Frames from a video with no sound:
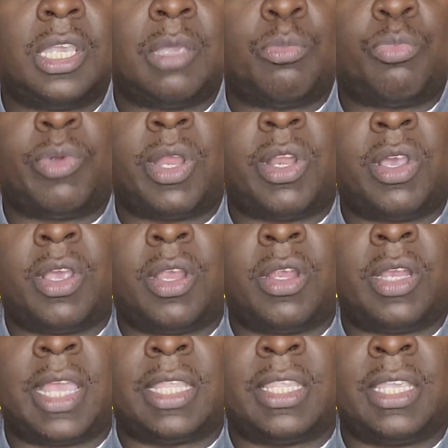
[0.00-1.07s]
And Bret
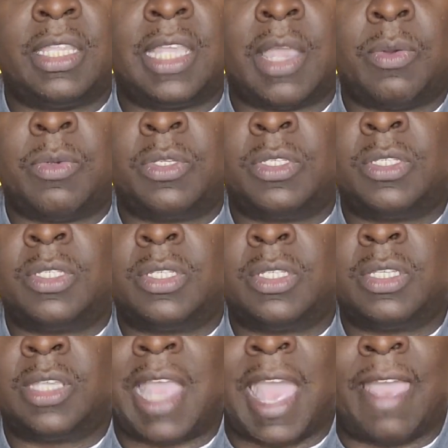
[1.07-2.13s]
Hart, I think that was
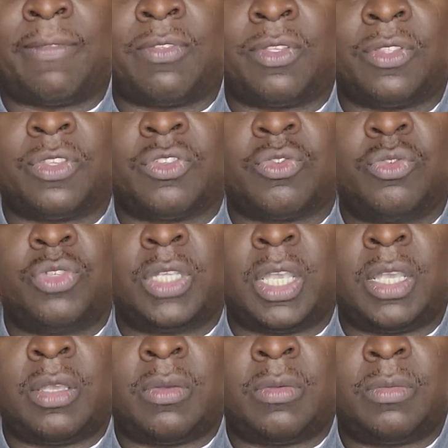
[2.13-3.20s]
after the screw
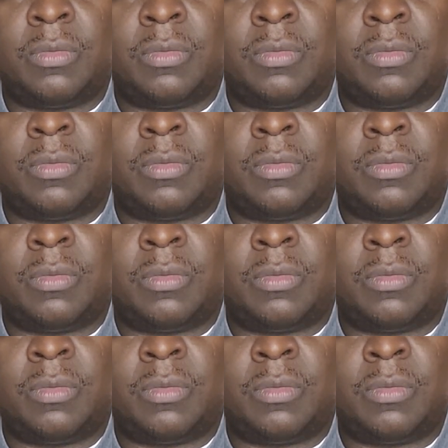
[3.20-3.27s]
job.